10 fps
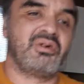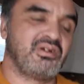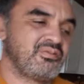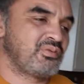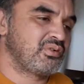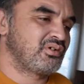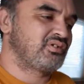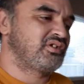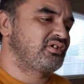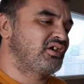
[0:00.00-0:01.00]
went for
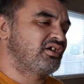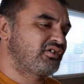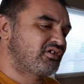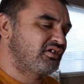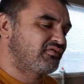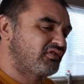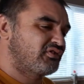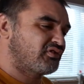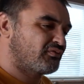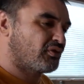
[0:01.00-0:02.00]
the uncut
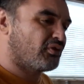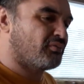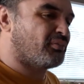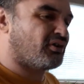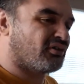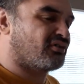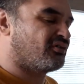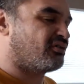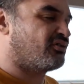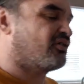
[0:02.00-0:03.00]
version of Going
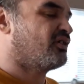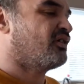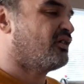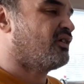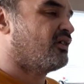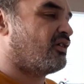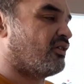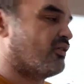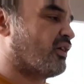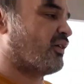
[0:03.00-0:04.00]
Bonkers. You
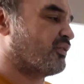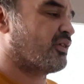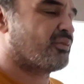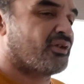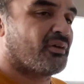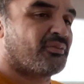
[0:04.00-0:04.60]
know, I was able to